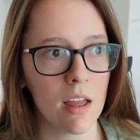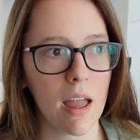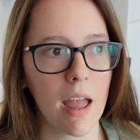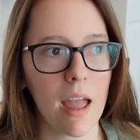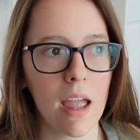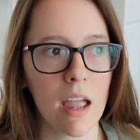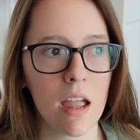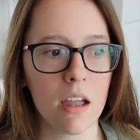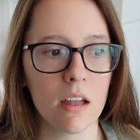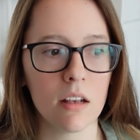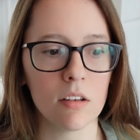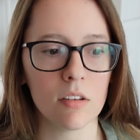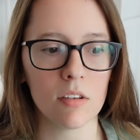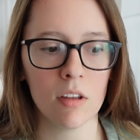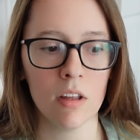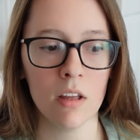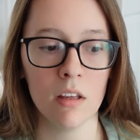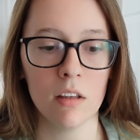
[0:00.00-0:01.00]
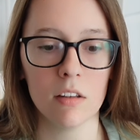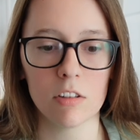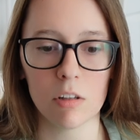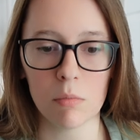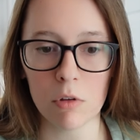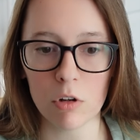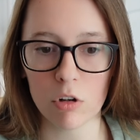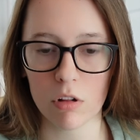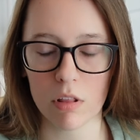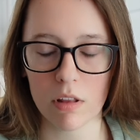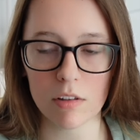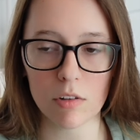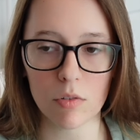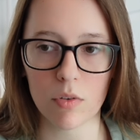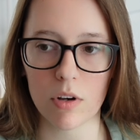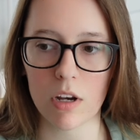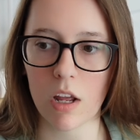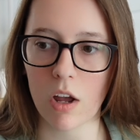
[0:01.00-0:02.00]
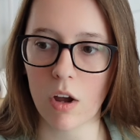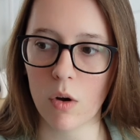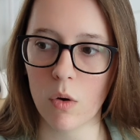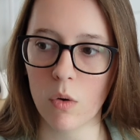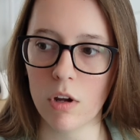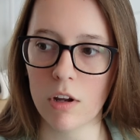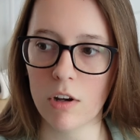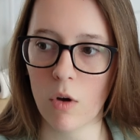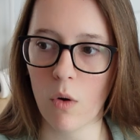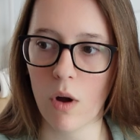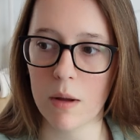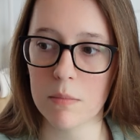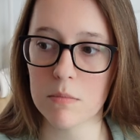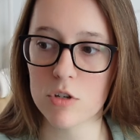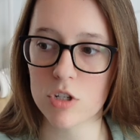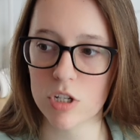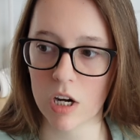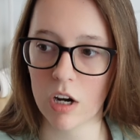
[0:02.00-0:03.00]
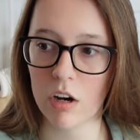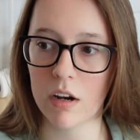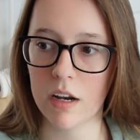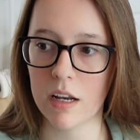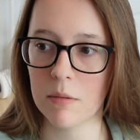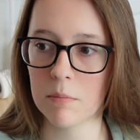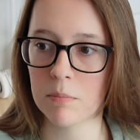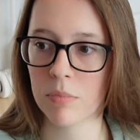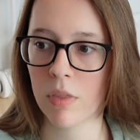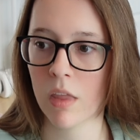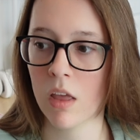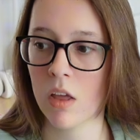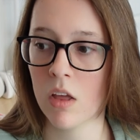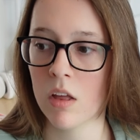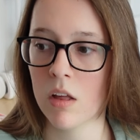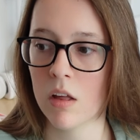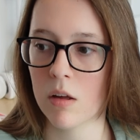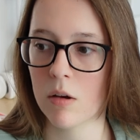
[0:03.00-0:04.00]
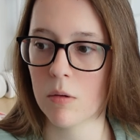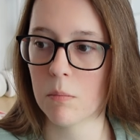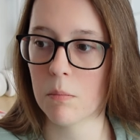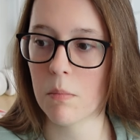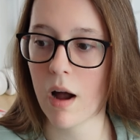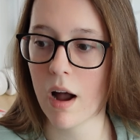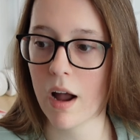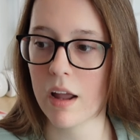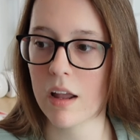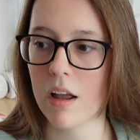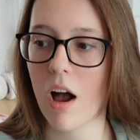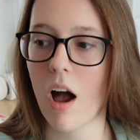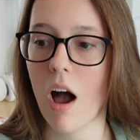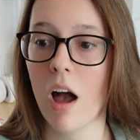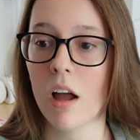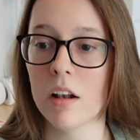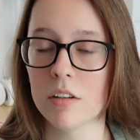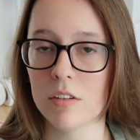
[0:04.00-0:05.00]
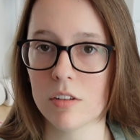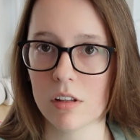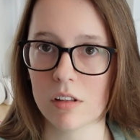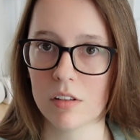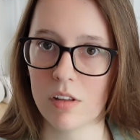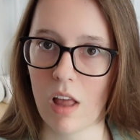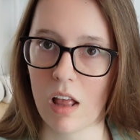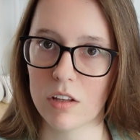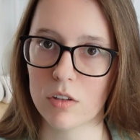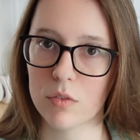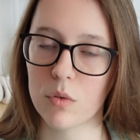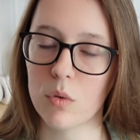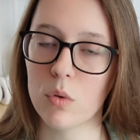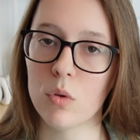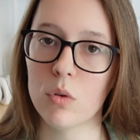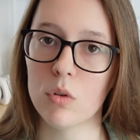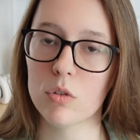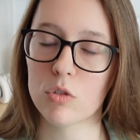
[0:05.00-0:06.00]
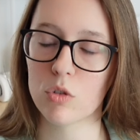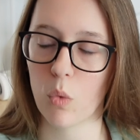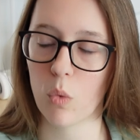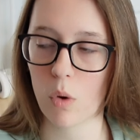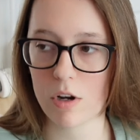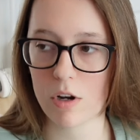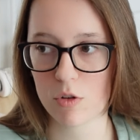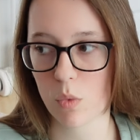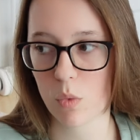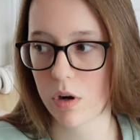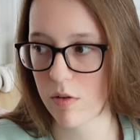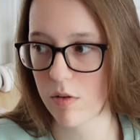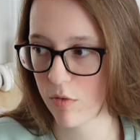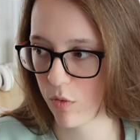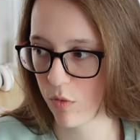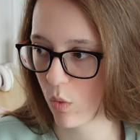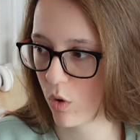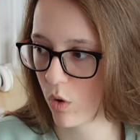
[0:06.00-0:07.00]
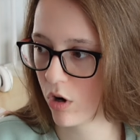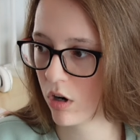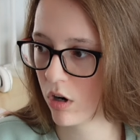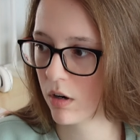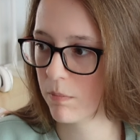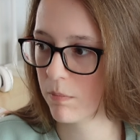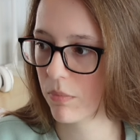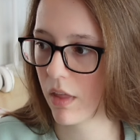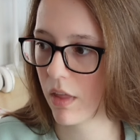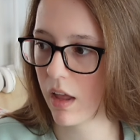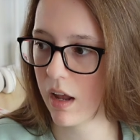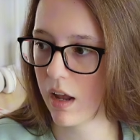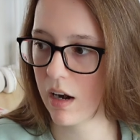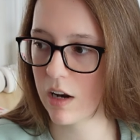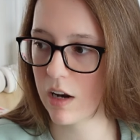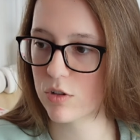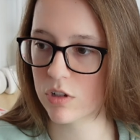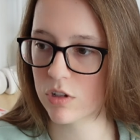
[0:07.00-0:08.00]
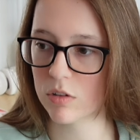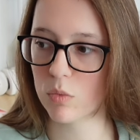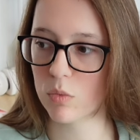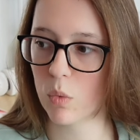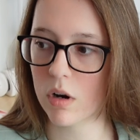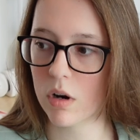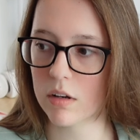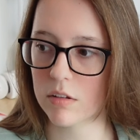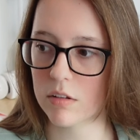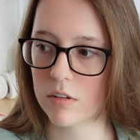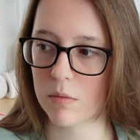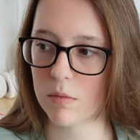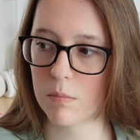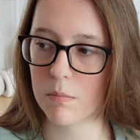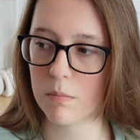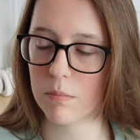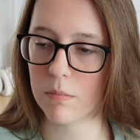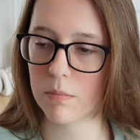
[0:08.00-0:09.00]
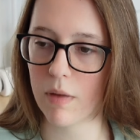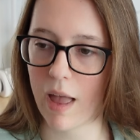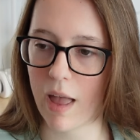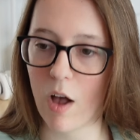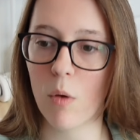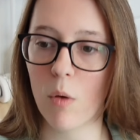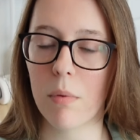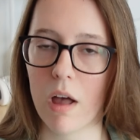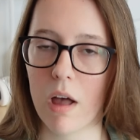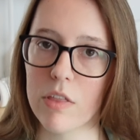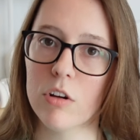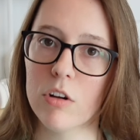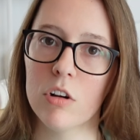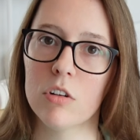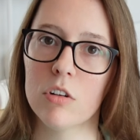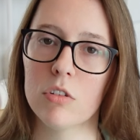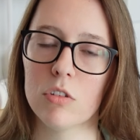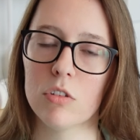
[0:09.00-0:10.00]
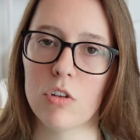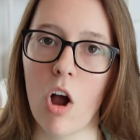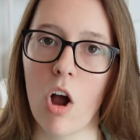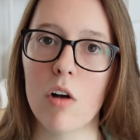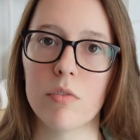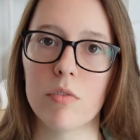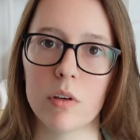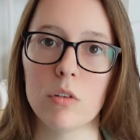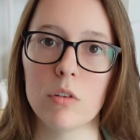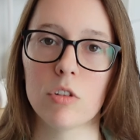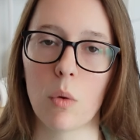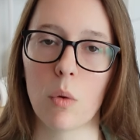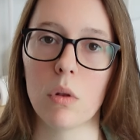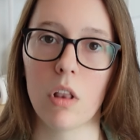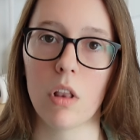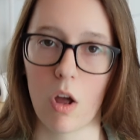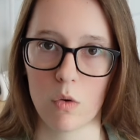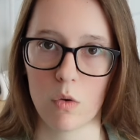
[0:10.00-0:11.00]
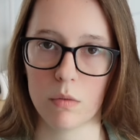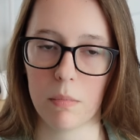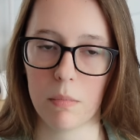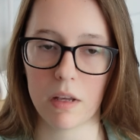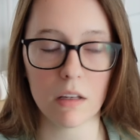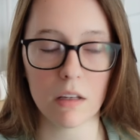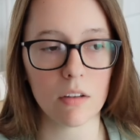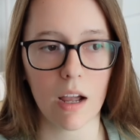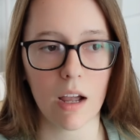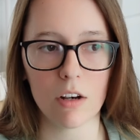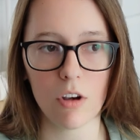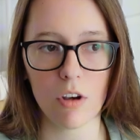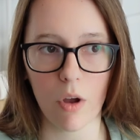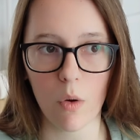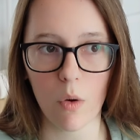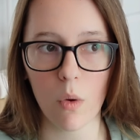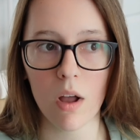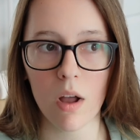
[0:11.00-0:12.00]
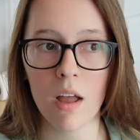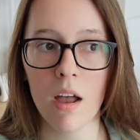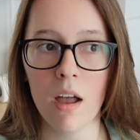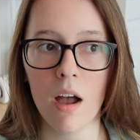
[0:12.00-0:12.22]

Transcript: And similar to this video, you know, I'm sharing my unsuccessful 2024, and I just want to help others not feel so alone, because I know